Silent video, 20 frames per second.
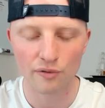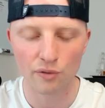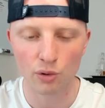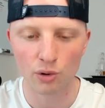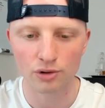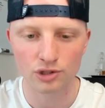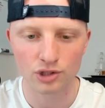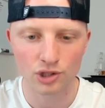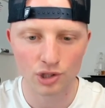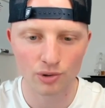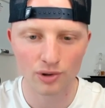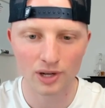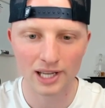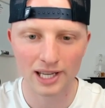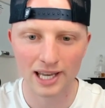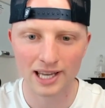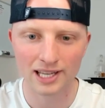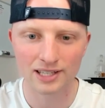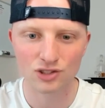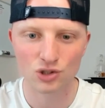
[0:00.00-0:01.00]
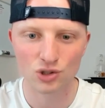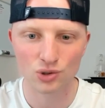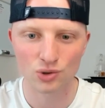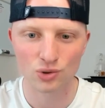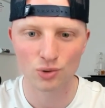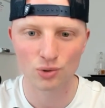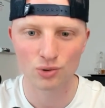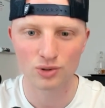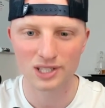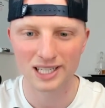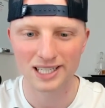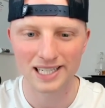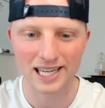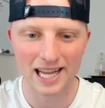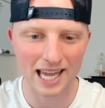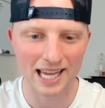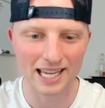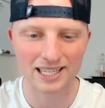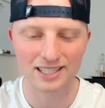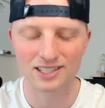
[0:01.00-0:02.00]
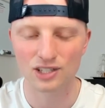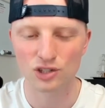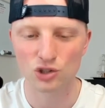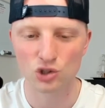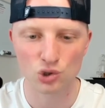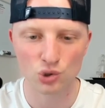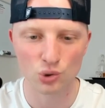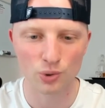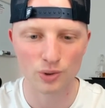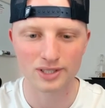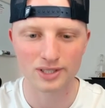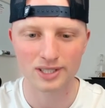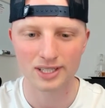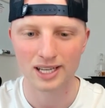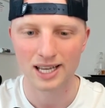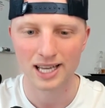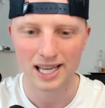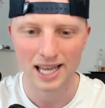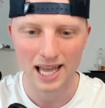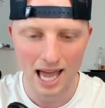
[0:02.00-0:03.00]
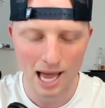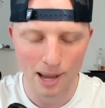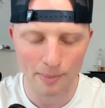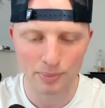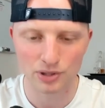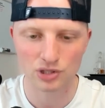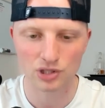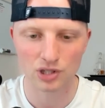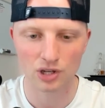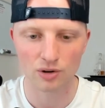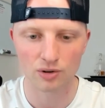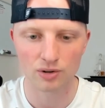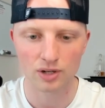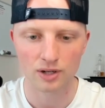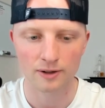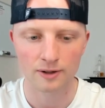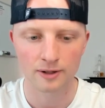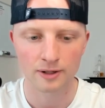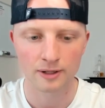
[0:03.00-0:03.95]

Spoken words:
for tuning in to today's short episode.